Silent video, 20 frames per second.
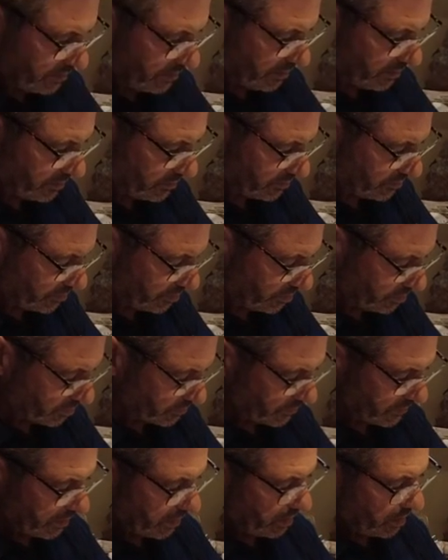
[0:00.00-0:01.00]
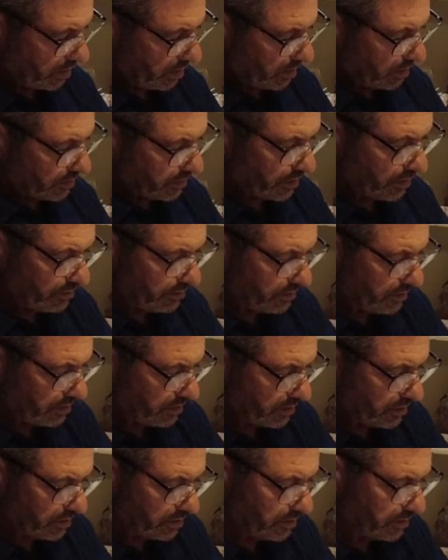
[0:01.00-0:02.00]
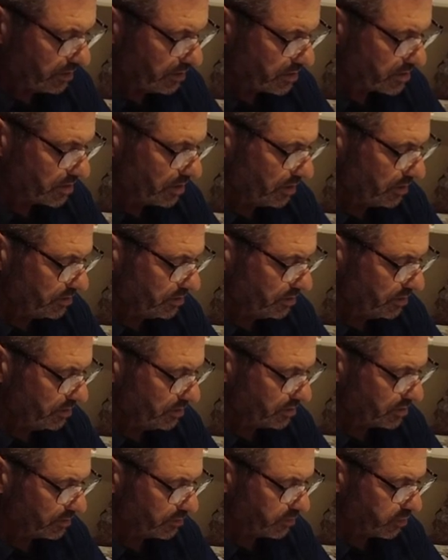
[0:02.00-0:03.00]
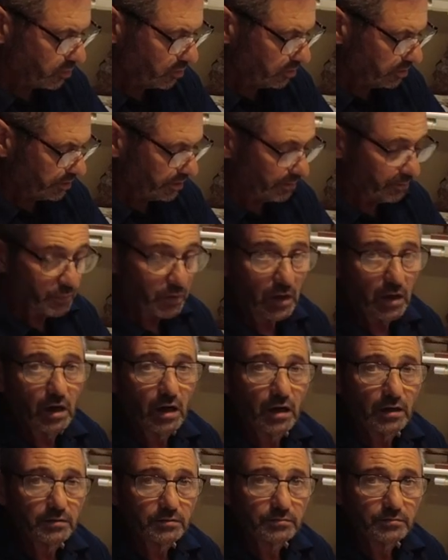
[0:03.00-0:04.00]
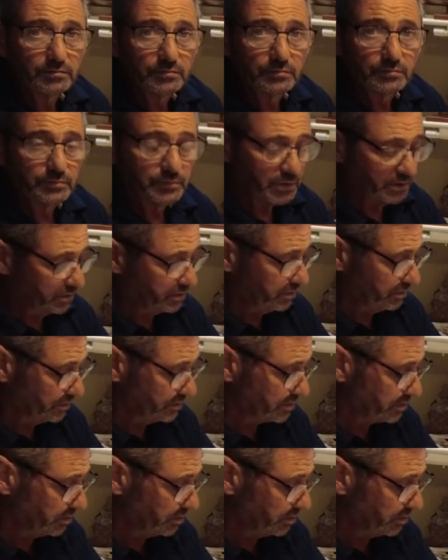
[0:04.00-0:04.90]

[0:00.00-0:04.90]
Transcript: Now the rule. There's no need to pull it apart, because